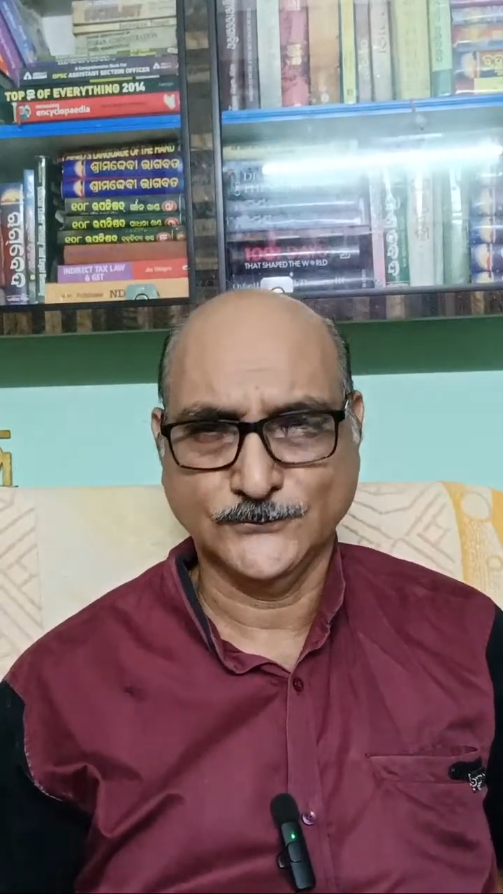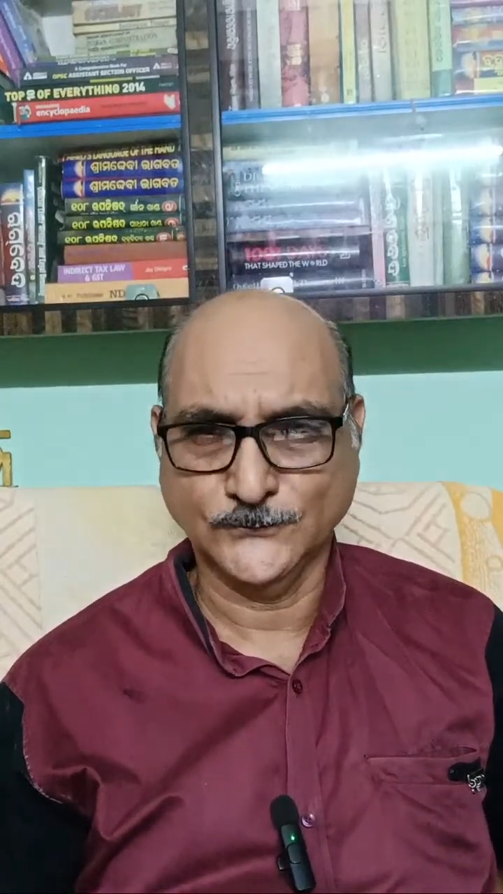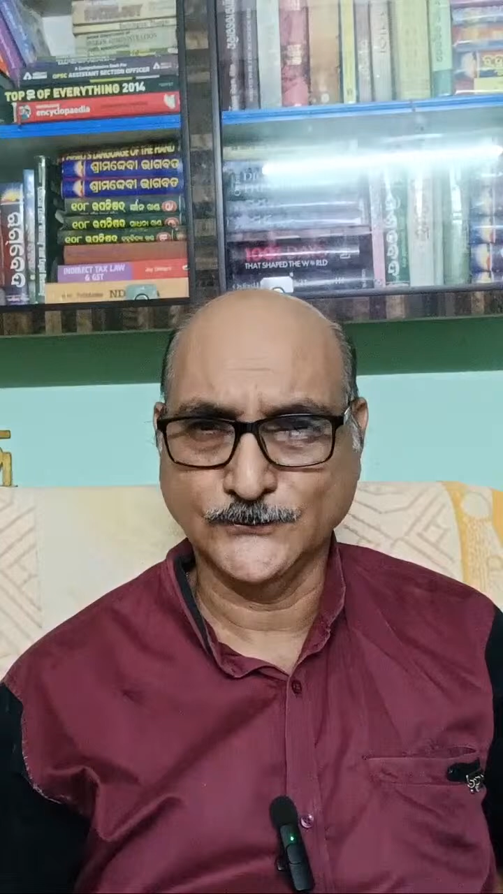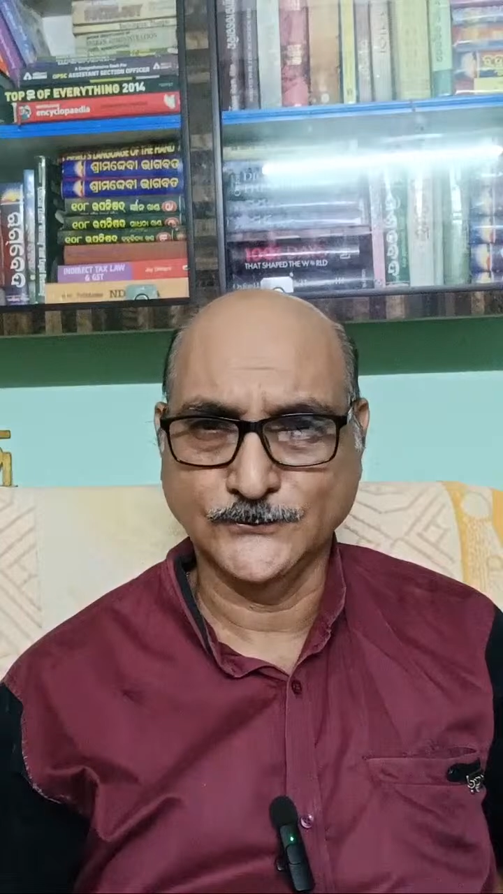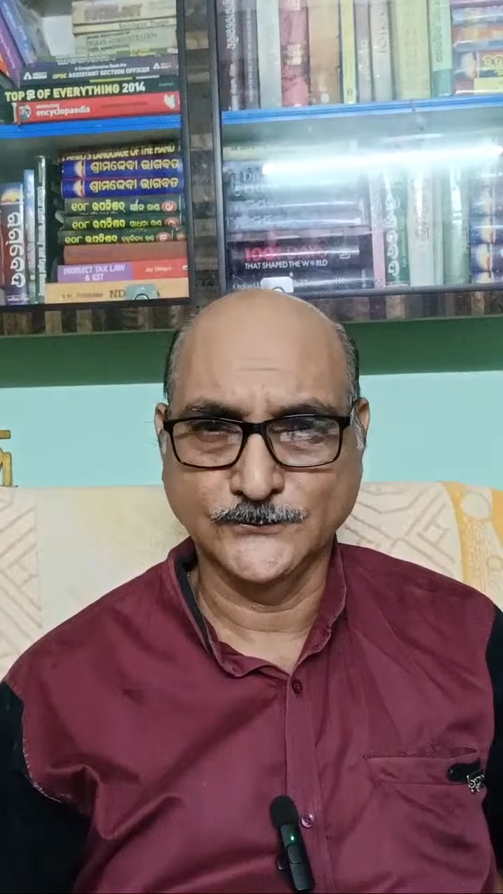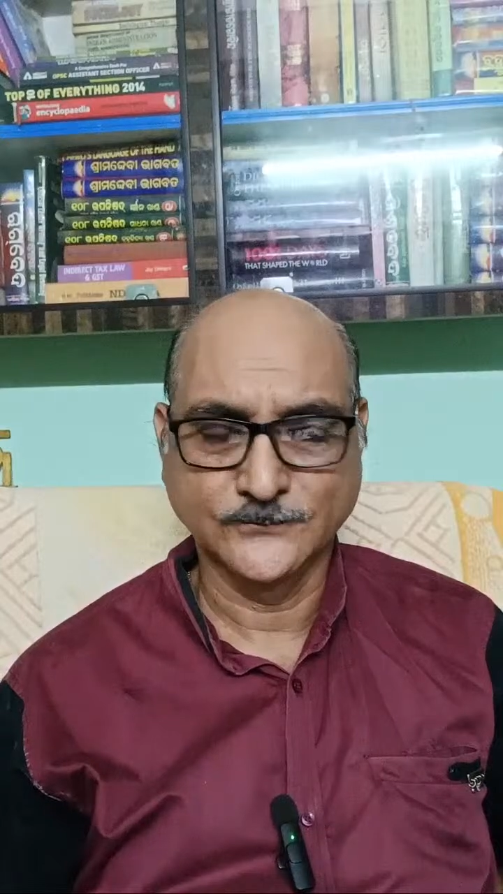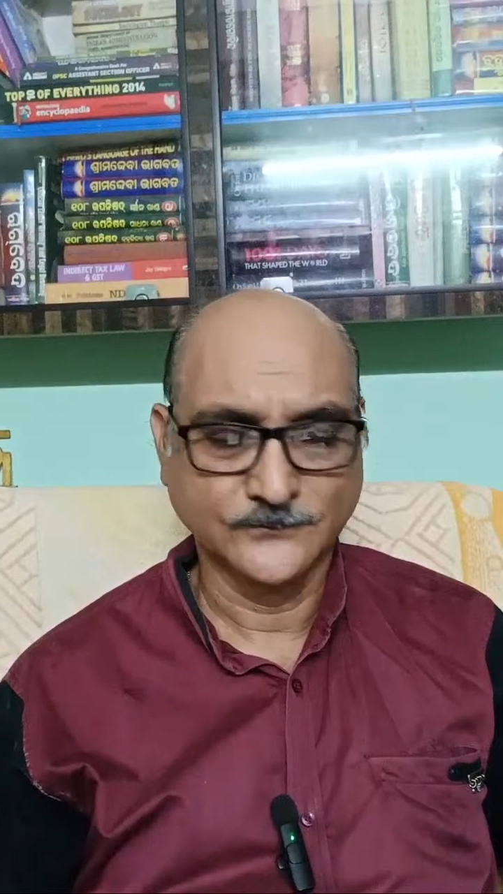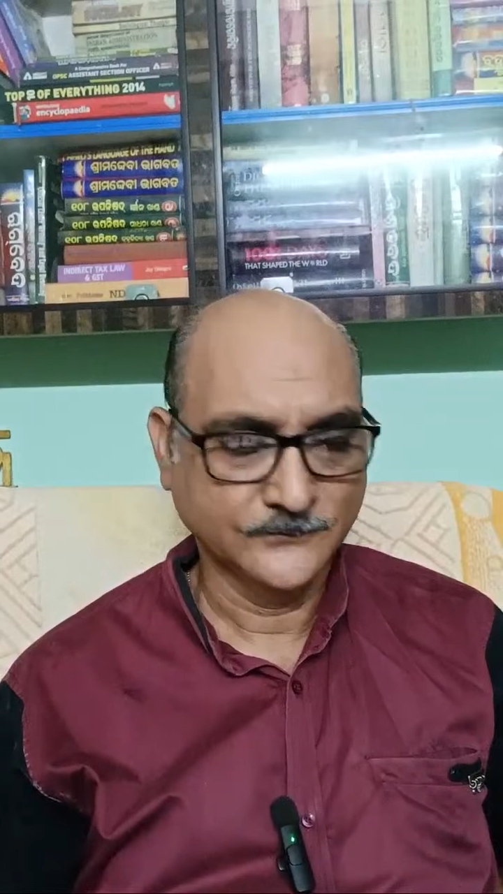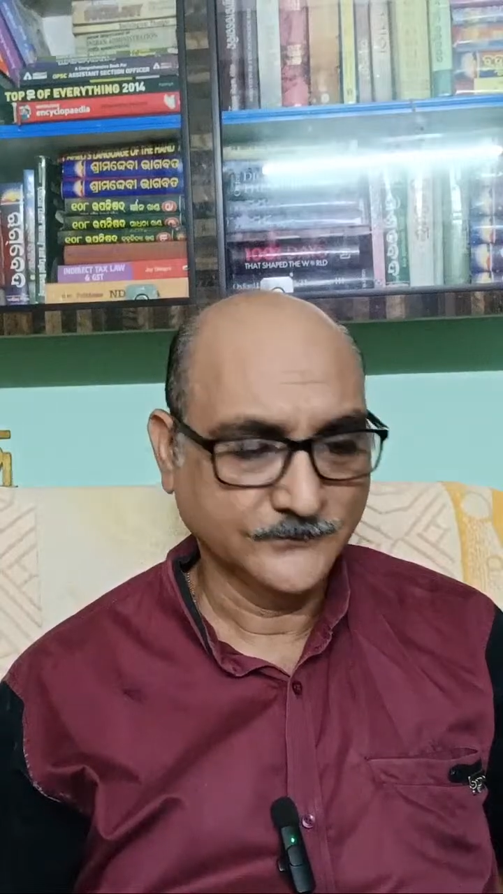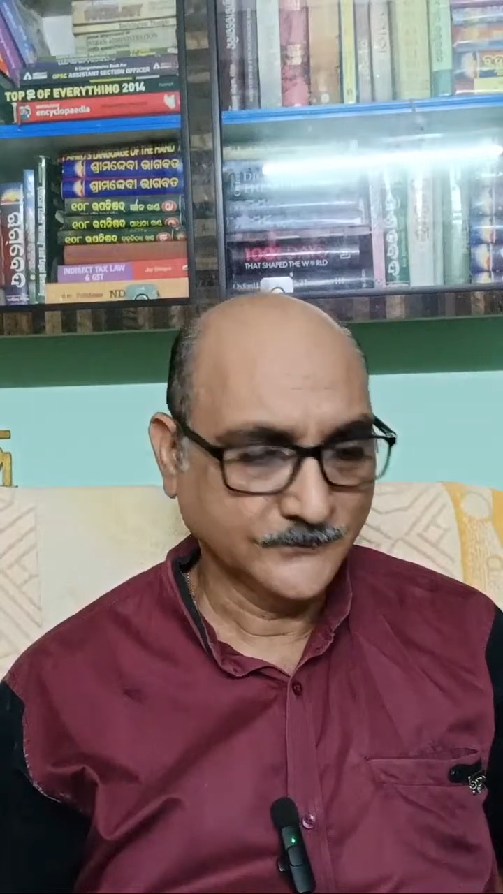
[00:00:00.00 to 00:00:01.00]
show you
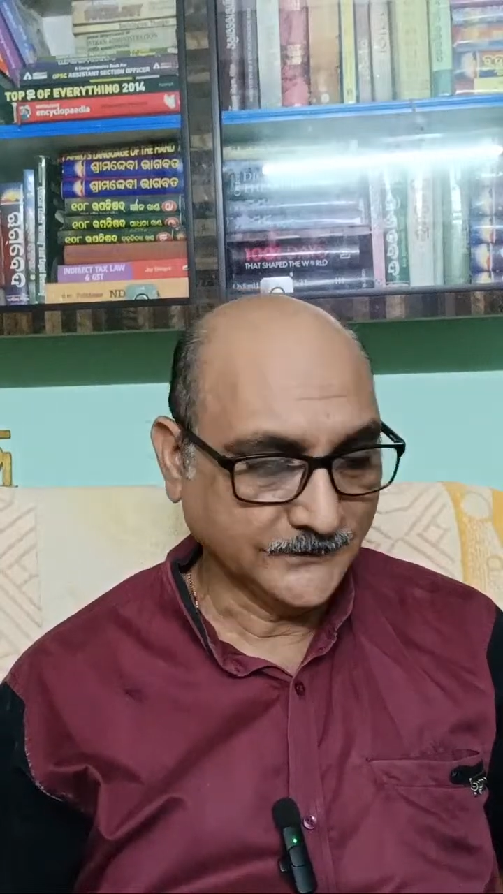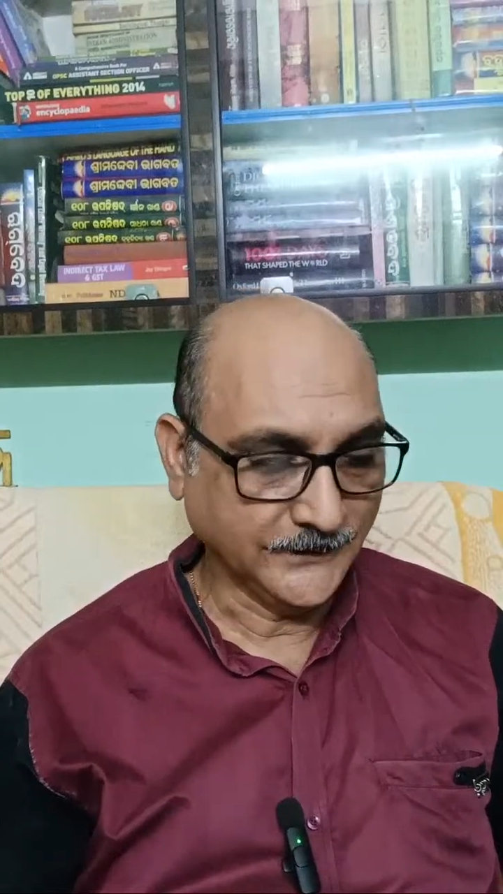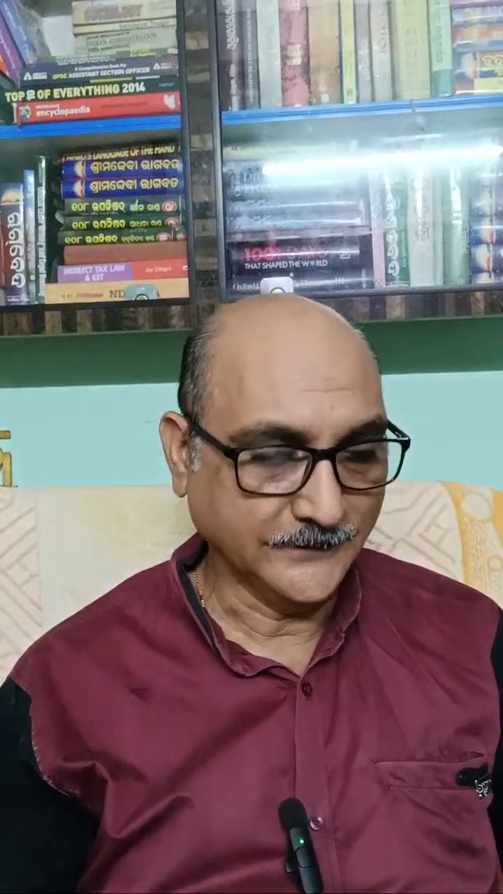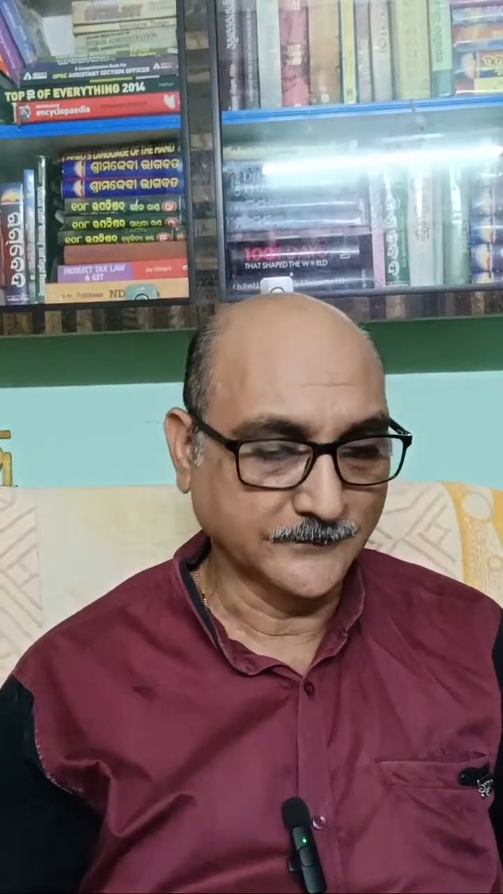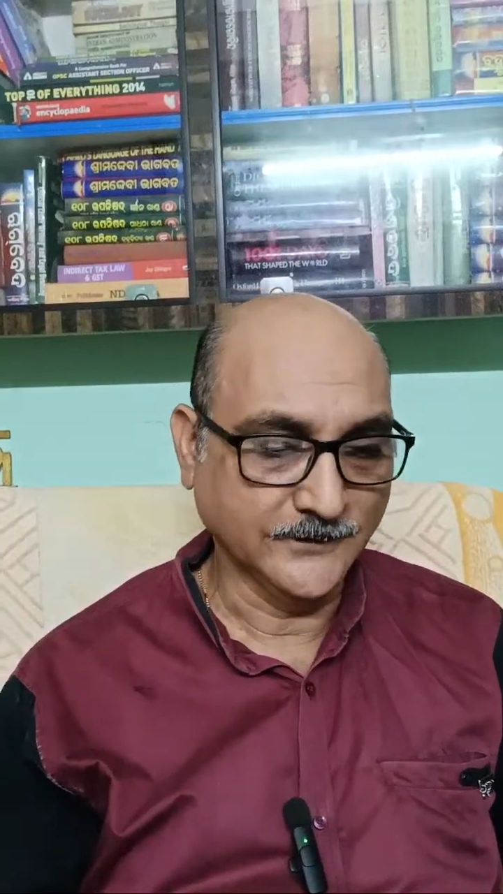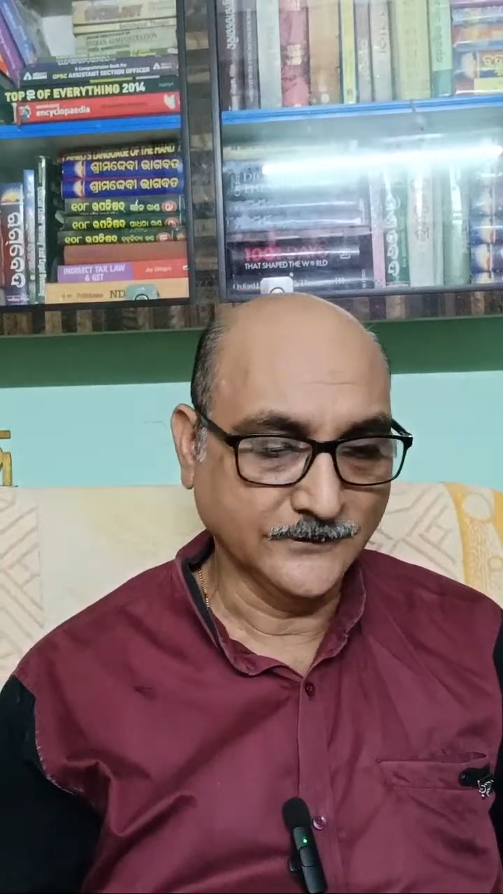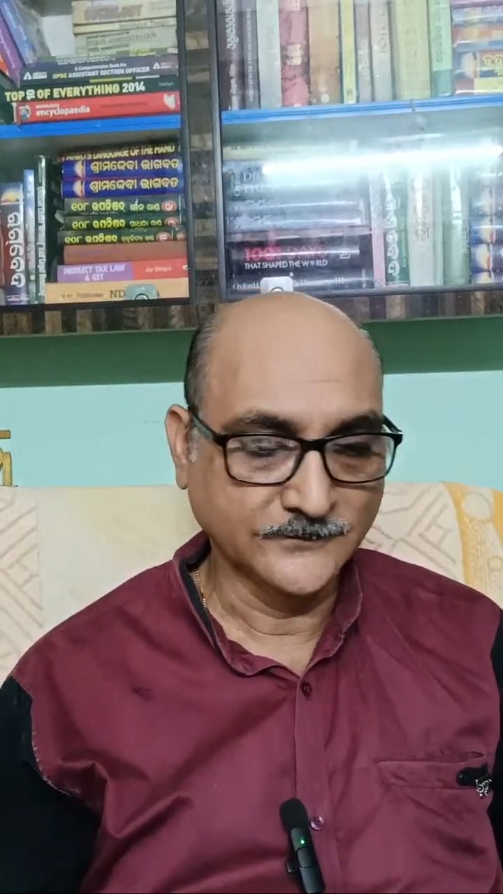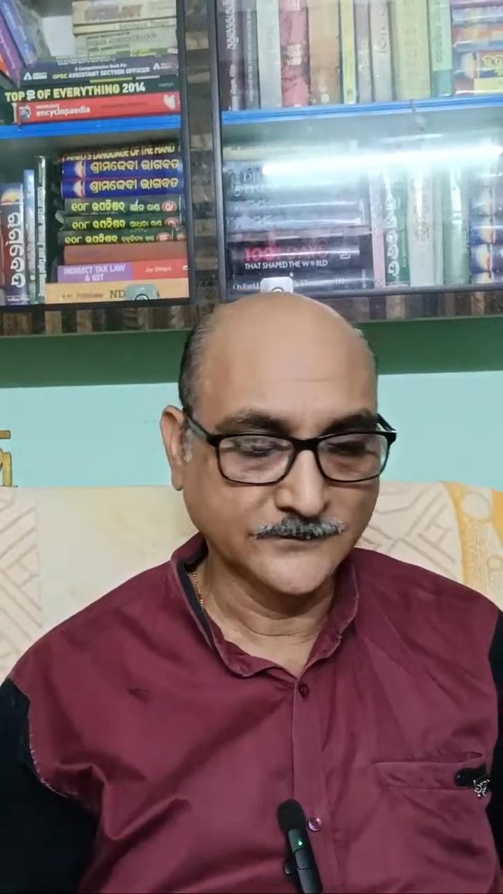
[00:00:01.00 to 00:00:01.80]
the table.